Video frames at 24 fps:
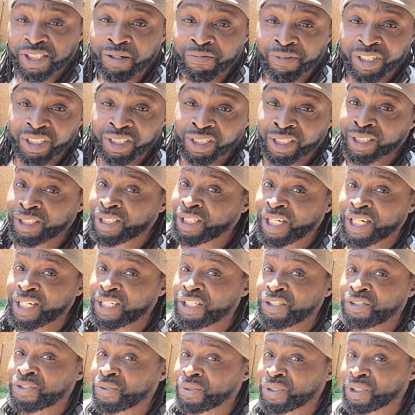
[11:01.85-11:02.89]
78 and
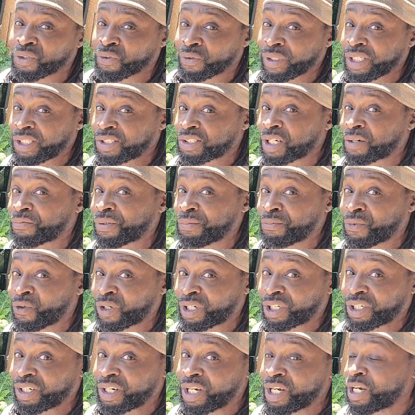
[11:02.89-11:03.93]
82 degrees every
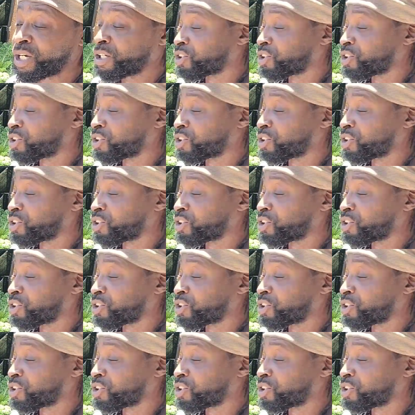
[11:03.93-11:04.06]
morning.